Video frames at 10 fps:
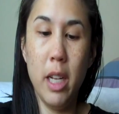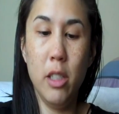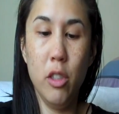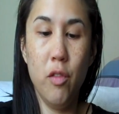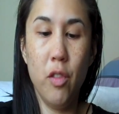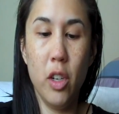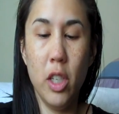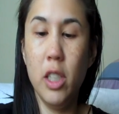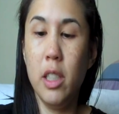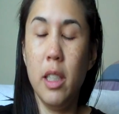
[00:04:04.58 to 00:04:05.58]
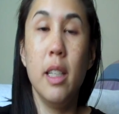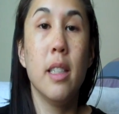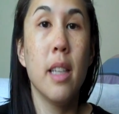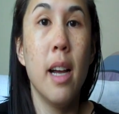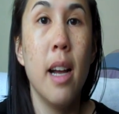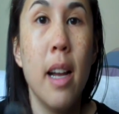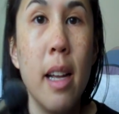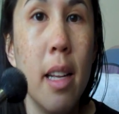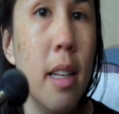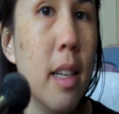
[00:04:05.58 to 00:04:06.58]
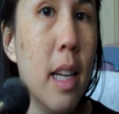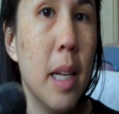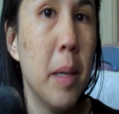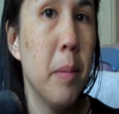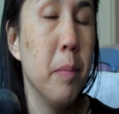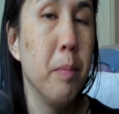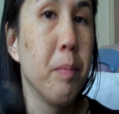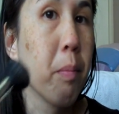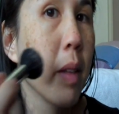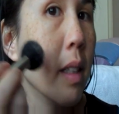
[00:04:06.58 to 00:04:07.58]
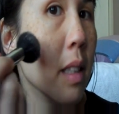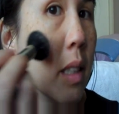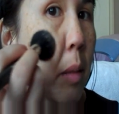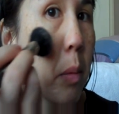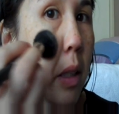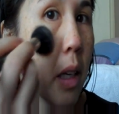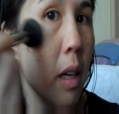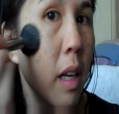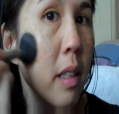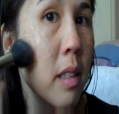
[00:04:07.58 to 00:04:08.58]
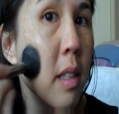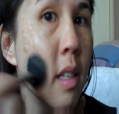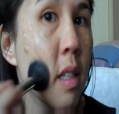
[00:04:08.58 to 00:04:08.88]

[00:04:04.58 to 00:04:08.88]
I do first is I stipple it on.